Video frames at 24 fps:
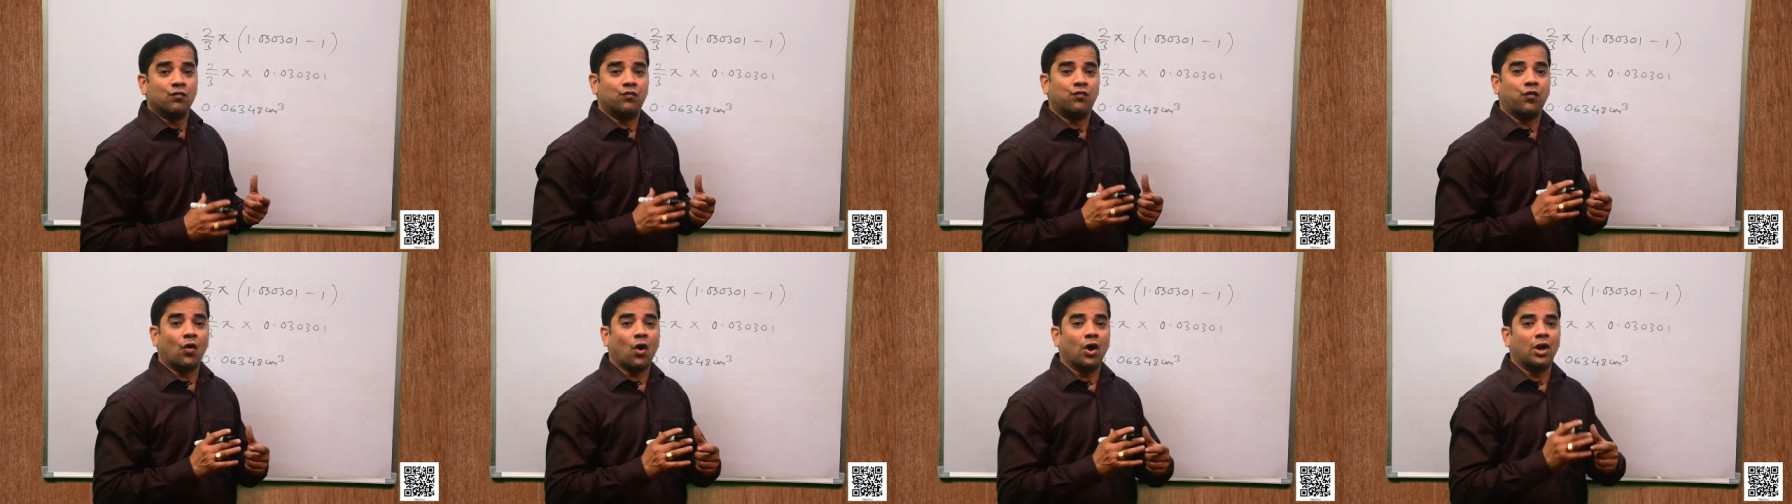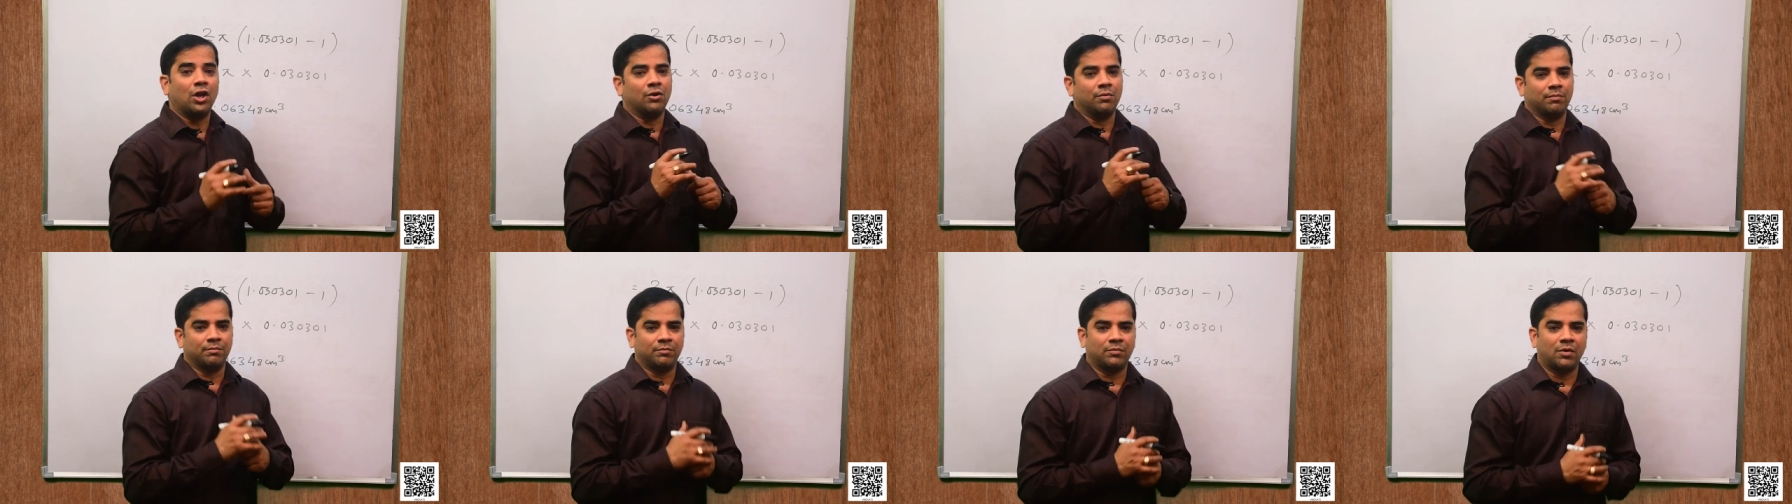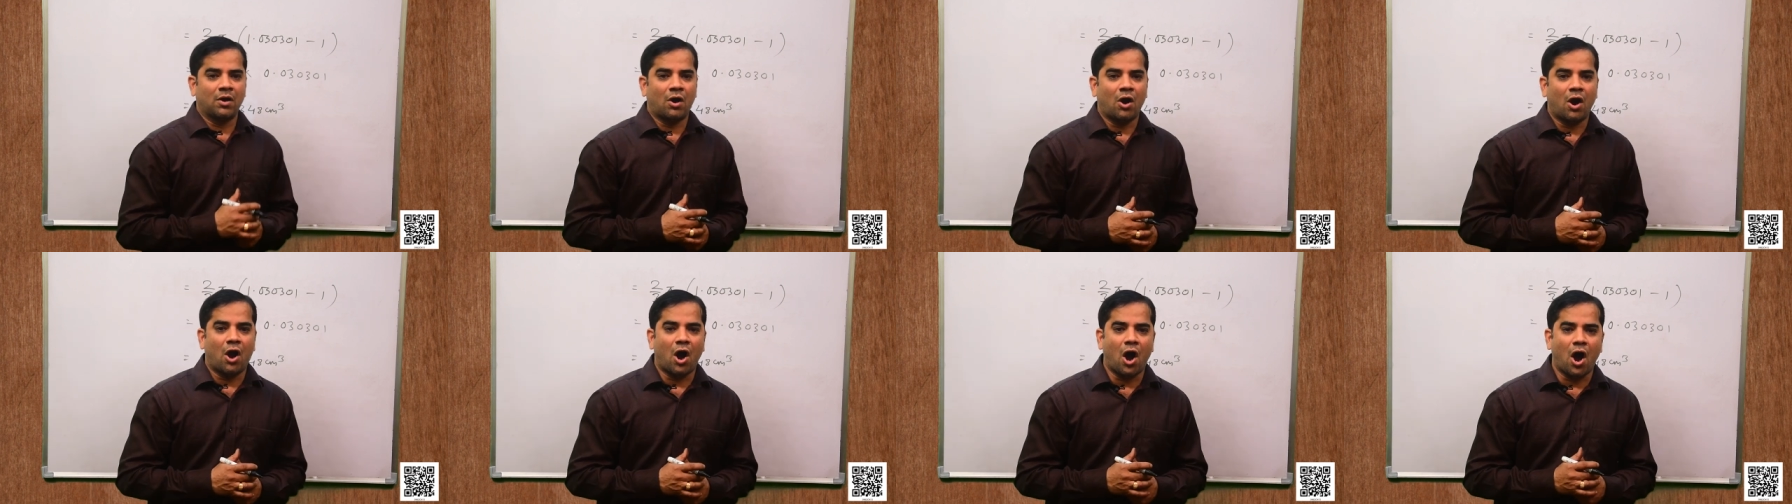volume
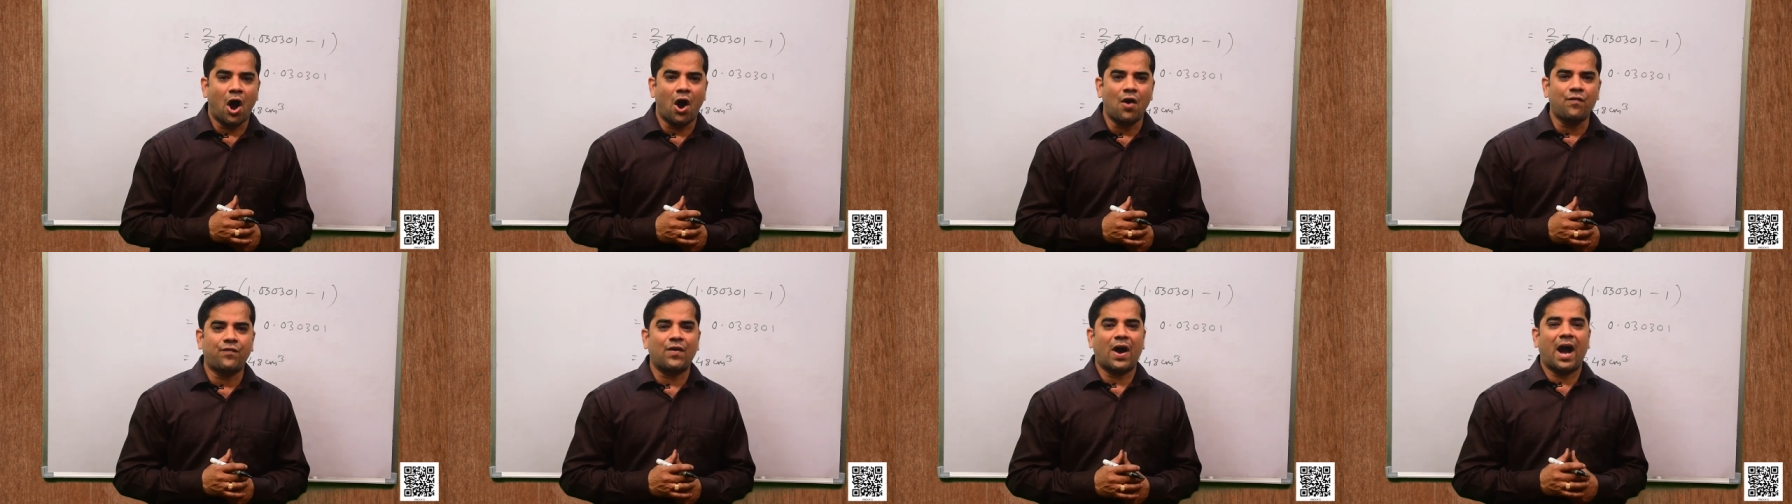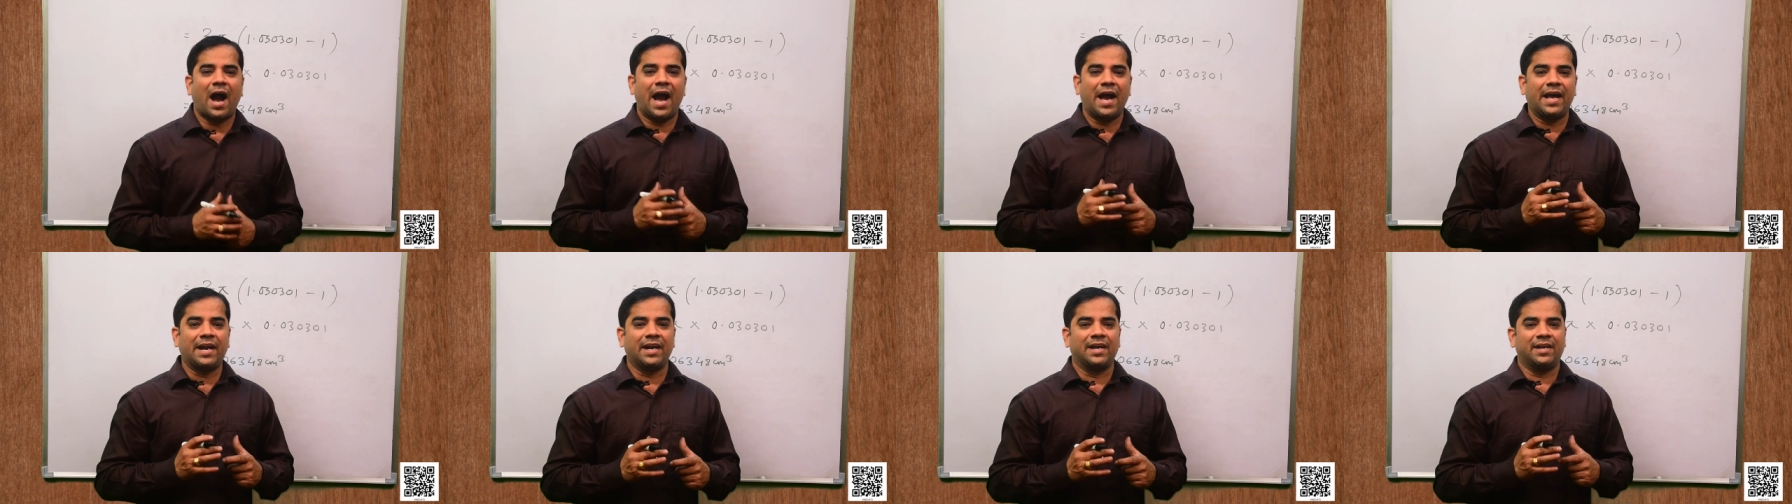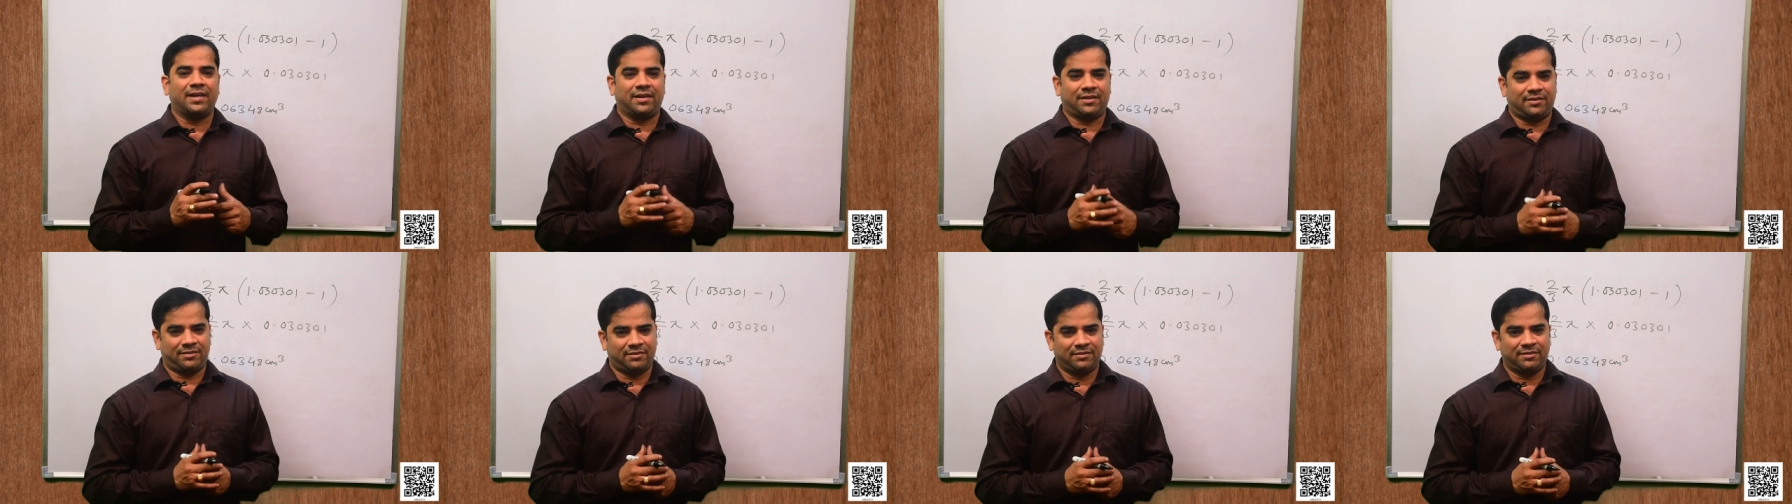of
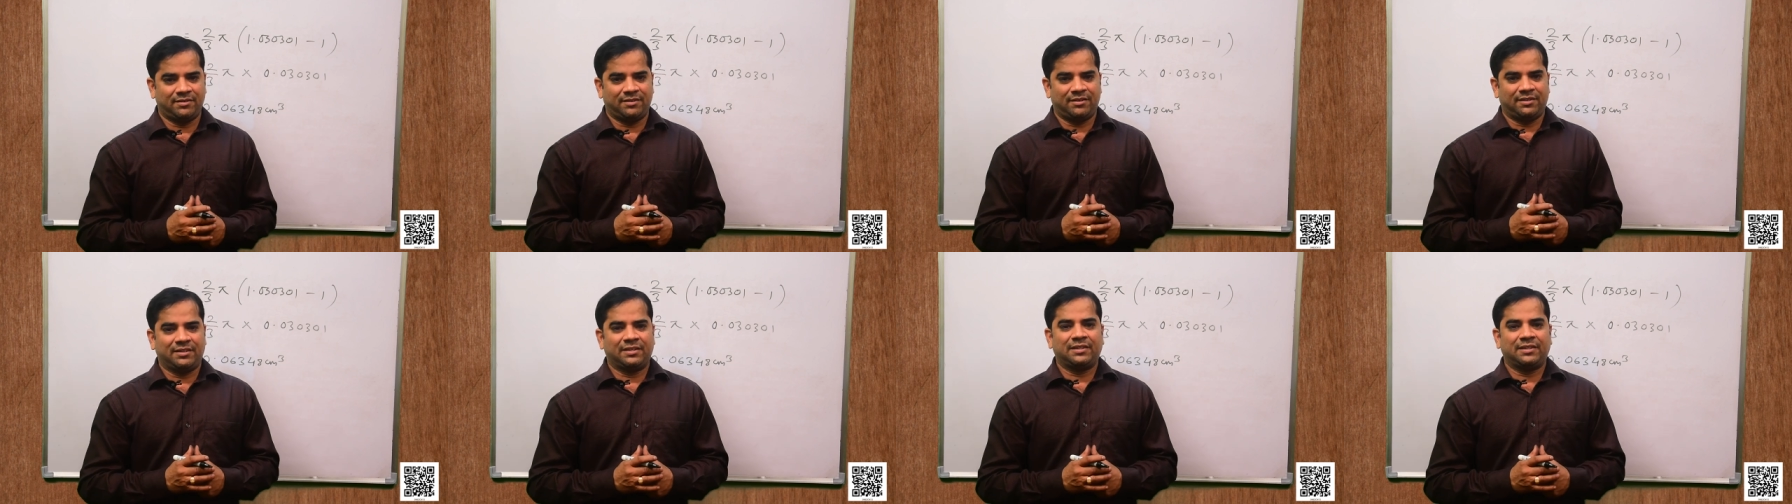iron